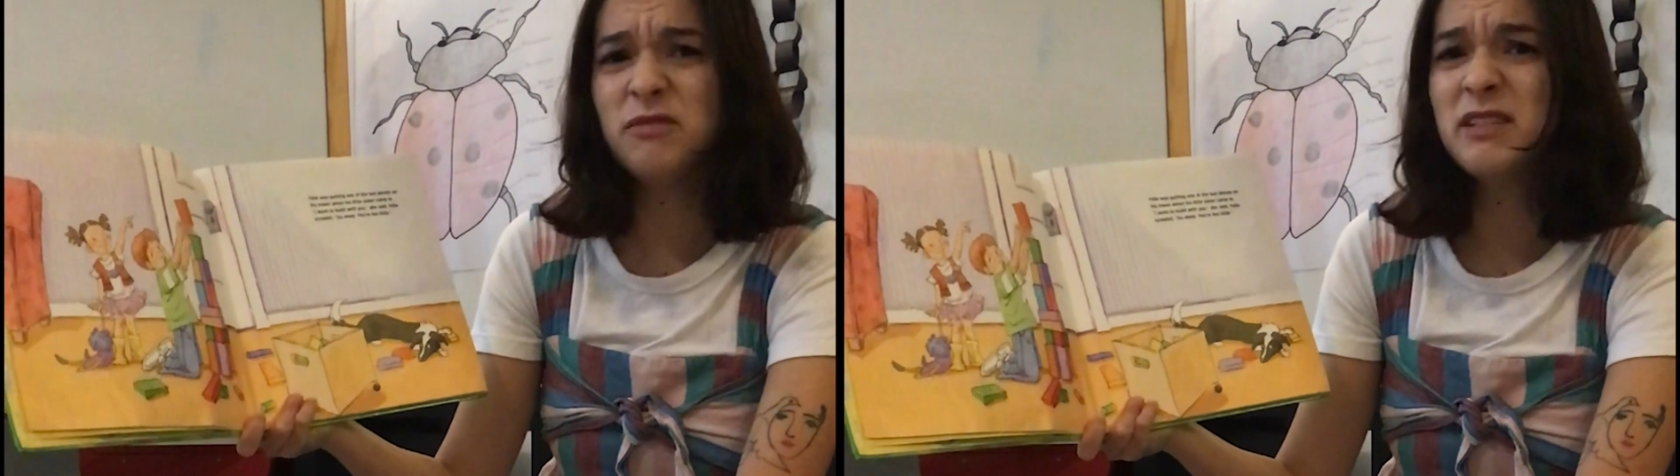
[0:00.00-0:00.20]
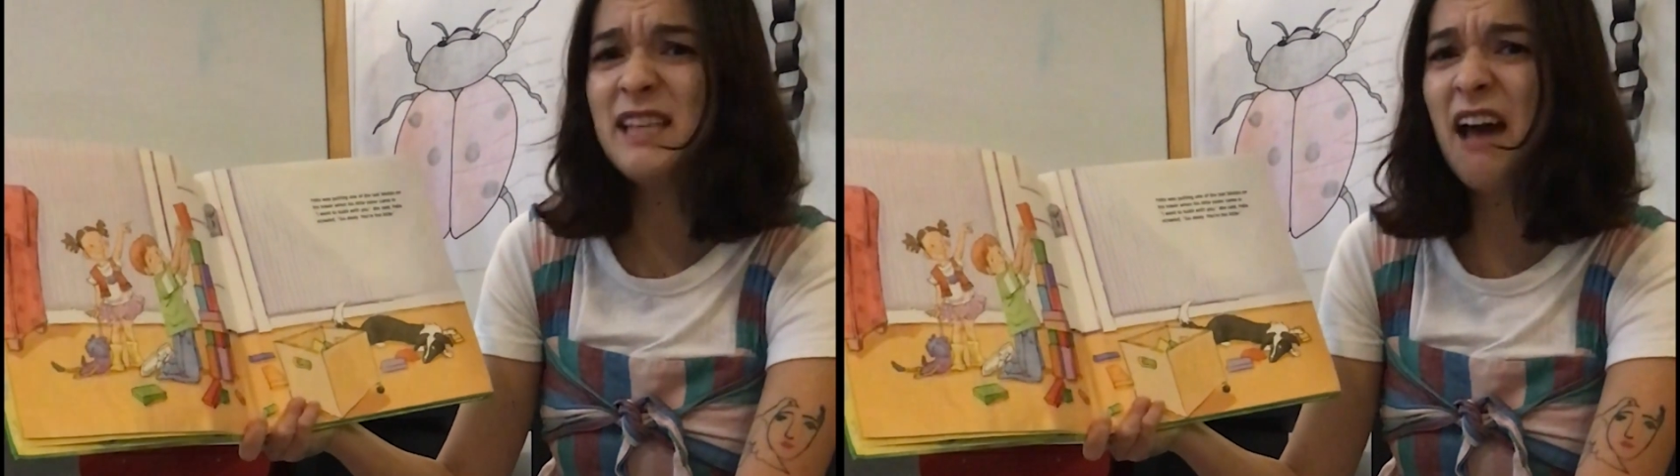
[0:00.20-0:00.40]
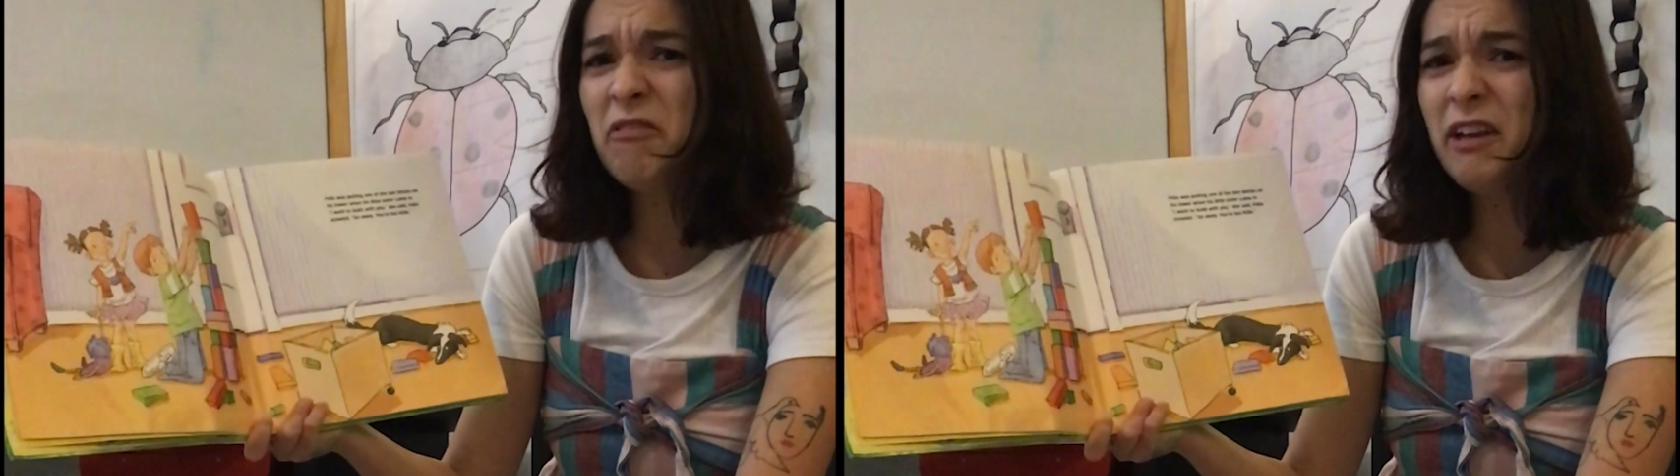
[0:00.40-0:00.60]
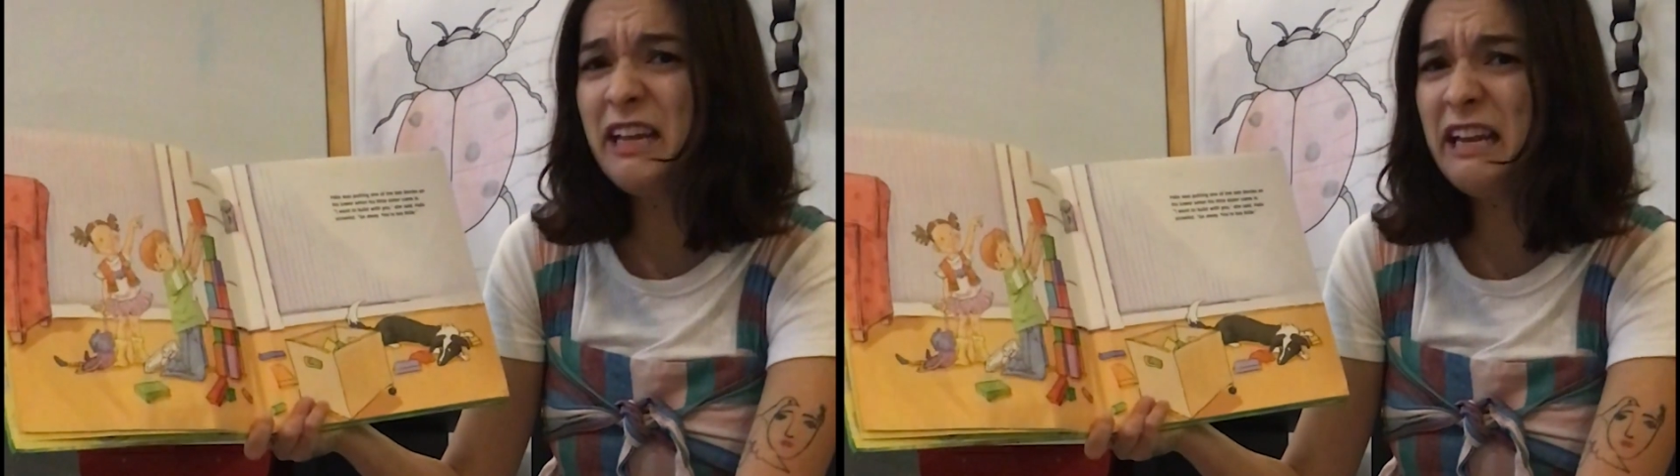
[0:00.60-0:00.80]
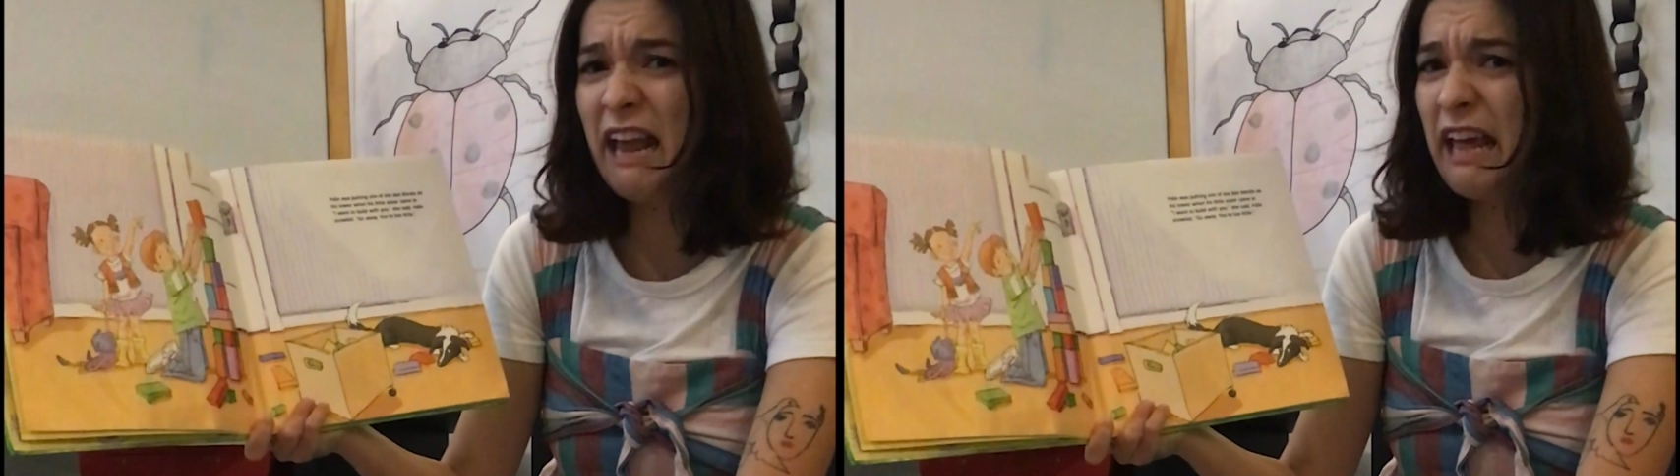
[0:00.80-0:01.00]
was that
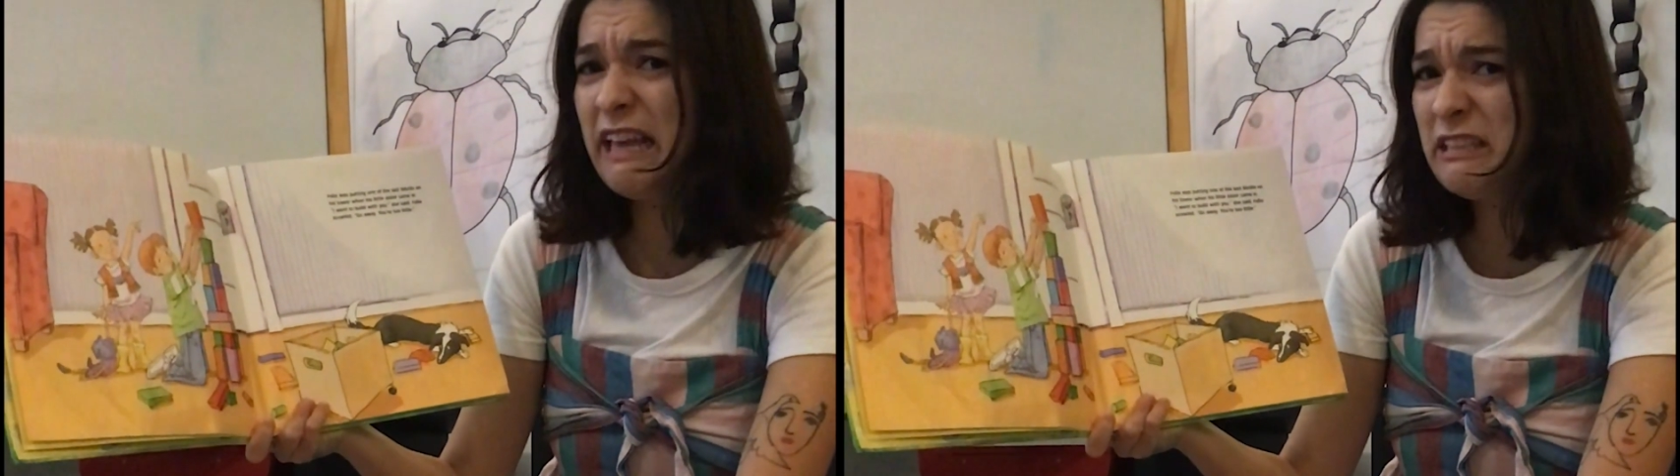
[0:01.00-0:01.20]
really